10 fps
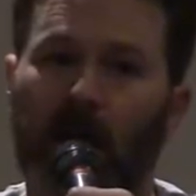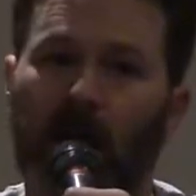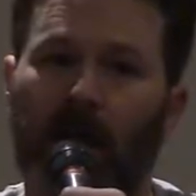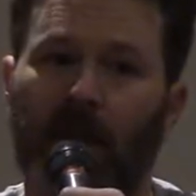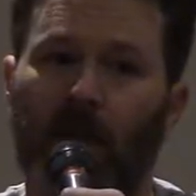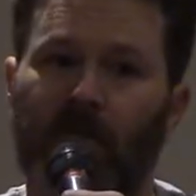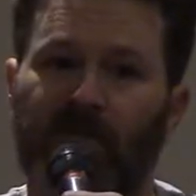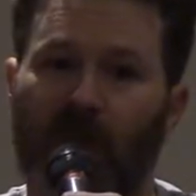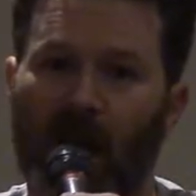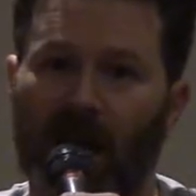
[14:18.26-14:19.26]
and then on
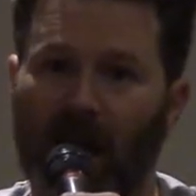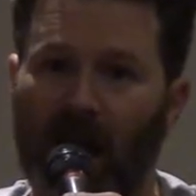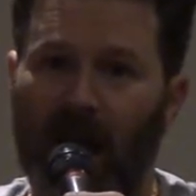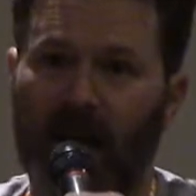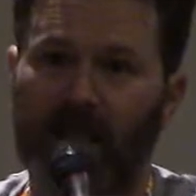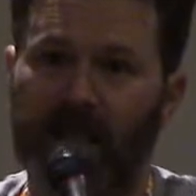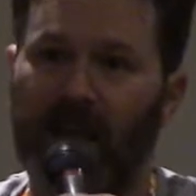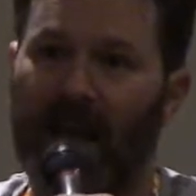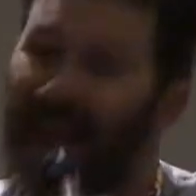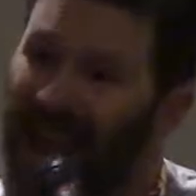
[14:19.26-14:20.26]
Friday night
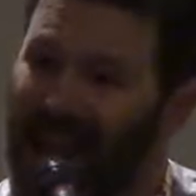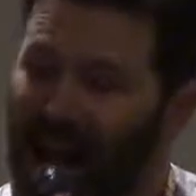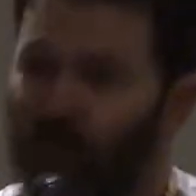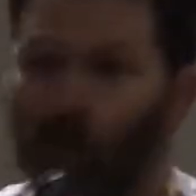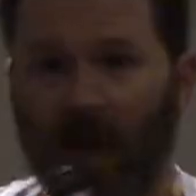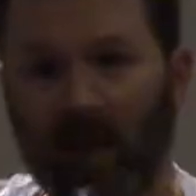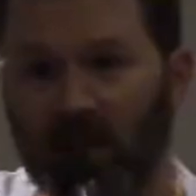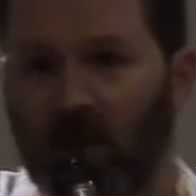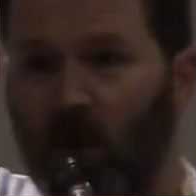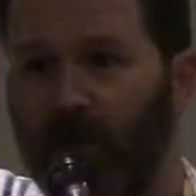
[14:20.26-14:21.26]
say, "Hey, everybody,
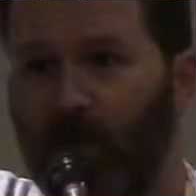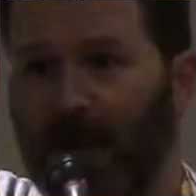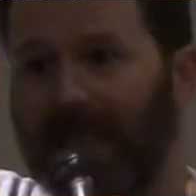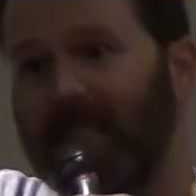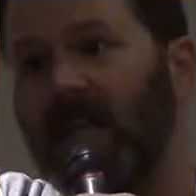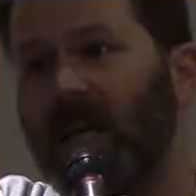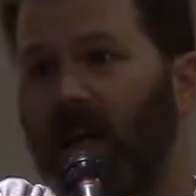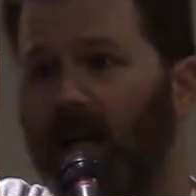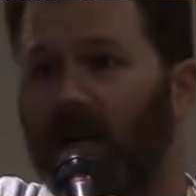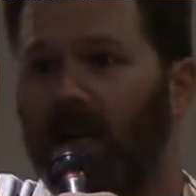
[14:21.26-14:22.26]
let's go out for
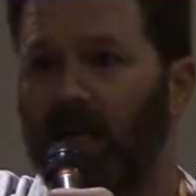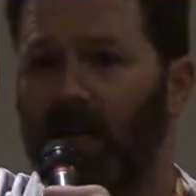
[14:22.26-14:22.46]
pizza."